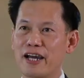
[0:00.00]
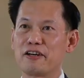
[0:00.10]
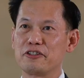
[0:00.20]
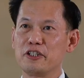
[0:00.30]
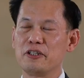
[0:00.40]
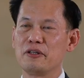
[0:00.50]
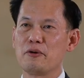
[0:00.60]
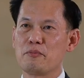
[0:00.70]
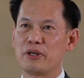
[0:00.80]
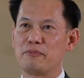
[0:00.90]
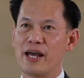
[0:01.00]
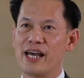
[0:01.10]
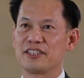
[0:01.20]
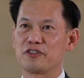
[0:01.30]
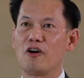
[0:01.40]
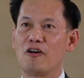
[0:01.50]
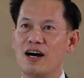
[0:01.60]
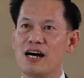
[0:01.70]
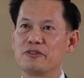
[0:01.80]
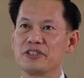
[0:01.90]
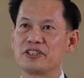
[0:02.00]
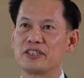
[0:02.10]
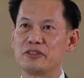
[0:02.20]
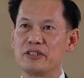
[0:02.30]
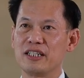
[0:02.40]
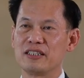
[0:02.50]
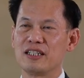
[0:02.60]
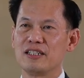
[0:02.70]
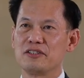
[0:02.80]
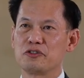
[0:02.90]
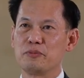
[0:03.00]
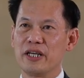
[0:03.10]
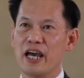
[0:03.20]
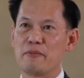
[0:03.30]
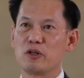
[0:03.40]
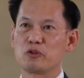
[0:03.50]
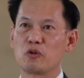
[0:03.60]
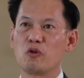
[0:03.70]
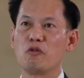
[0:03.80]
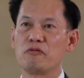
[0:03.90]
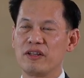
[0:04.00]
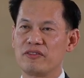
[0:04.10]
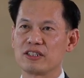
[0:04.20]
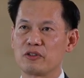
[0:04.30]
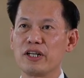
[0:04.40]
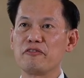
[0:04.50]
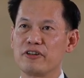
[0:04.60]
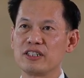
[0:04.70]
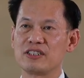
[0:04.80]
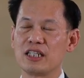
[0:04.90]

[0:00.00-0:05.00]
faculty prepares all our students to be able to cope with the 21st